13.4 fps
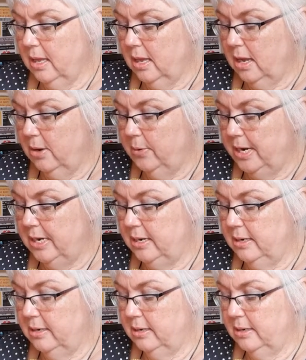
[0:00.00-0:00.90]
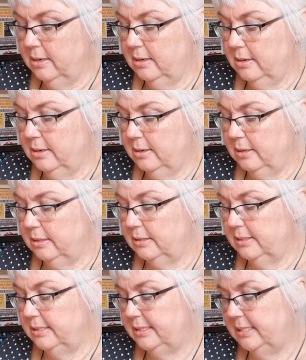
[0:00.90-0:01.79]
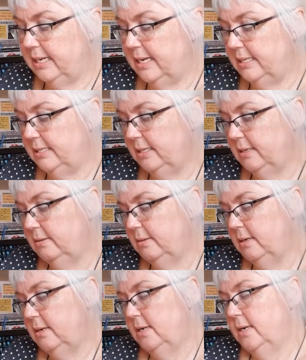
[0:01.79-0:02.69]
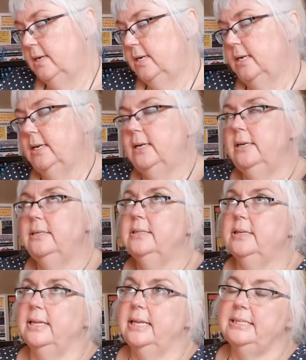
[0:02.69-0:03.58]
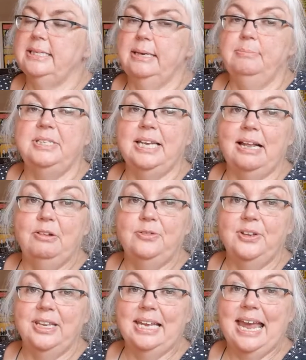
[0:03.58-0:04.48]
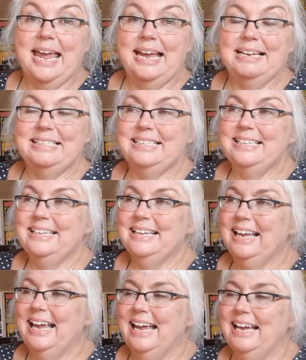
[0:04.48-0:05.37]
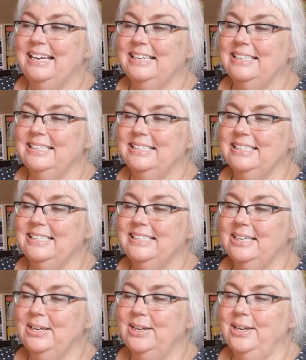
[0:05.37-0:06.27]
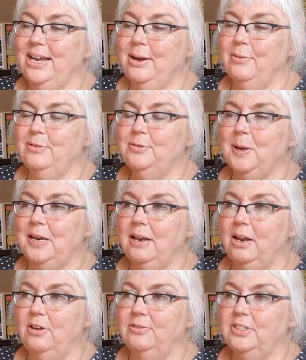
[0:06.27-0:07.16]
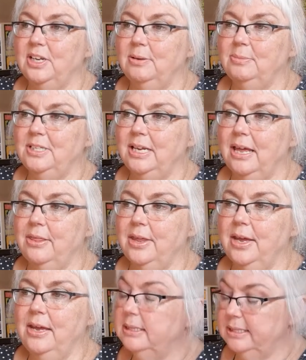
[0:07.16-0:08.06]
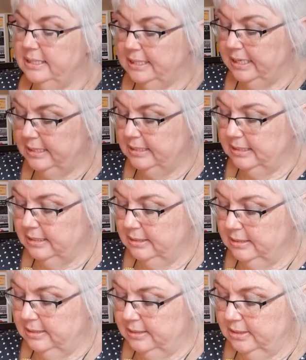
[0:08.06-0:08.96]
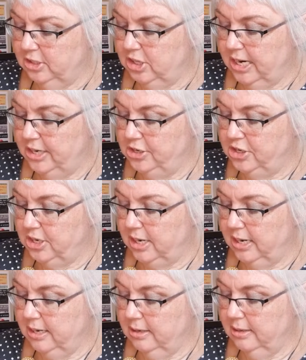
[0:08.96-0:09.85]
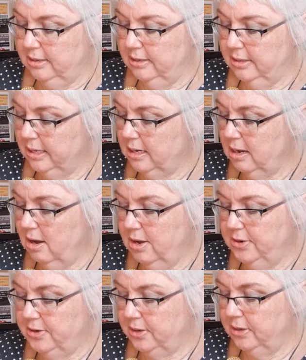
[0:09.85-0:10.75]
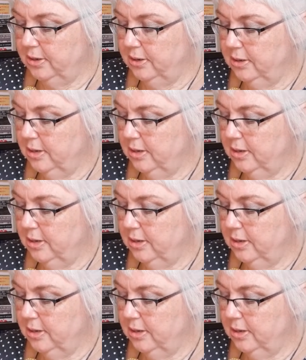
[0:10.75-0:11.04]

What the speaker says: Owen and Sid, so that's himself and the cat, and yeah, we've spent a lot of time together. The seasons changing, the garden,